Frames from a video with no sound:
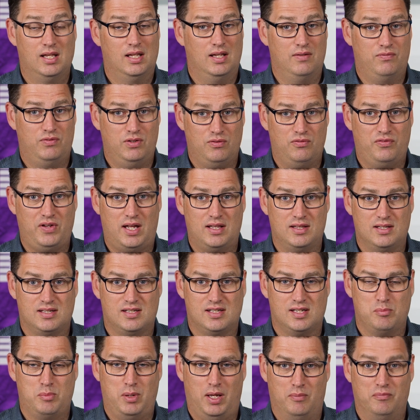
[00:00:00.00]
If you found this
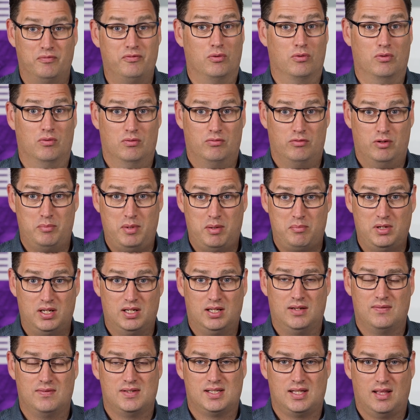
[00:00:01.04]
tip helpful, remember to
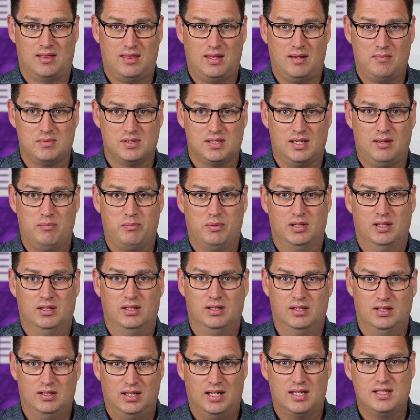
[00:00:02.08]
give us the thumbs up
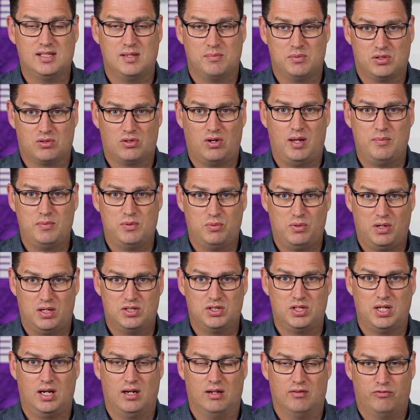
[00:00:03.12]
and subscribe to our
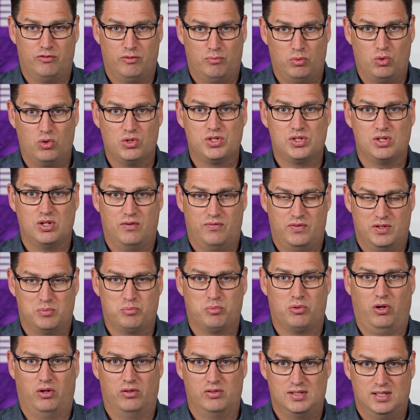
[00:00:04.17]
channel for more Surface Pro